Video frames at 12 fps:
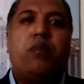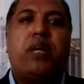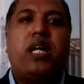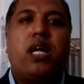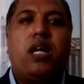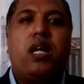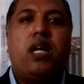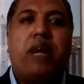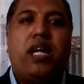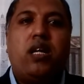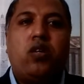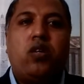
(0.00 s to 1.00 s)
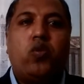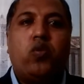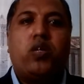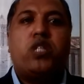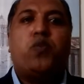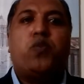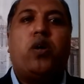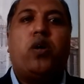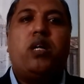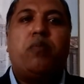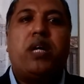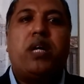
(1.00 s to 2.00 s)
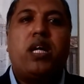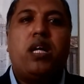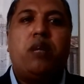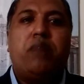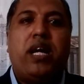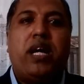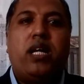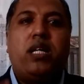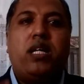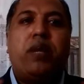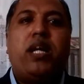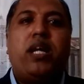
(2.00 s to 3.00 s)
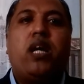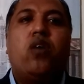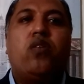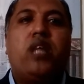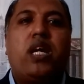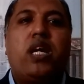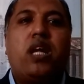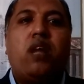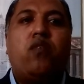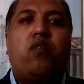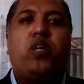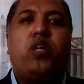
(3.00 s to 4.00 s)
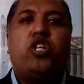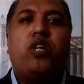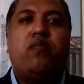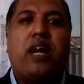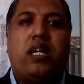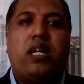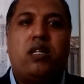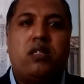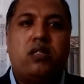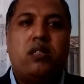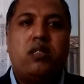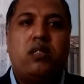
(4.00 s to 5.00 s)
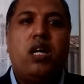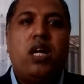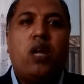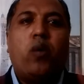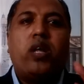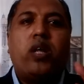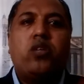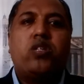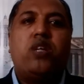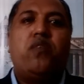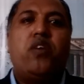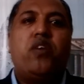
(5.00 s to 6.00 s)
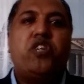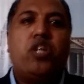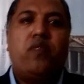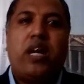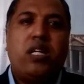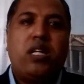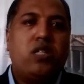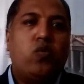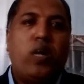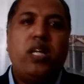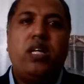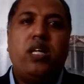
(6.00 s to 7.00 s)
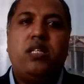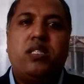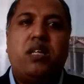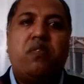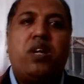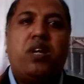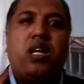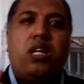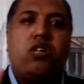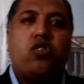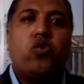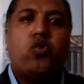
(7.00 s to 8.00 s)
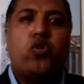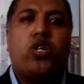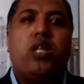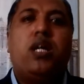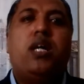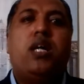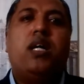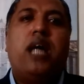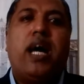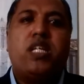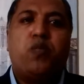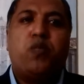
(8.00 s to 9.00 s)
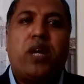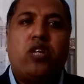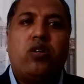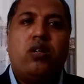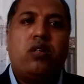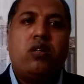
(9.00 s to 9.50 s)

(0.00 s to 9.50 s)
in a particular manner, to respond in a particular manner, depending on their influential factors. Now, what are those influential factors? One is definitely your social aspect,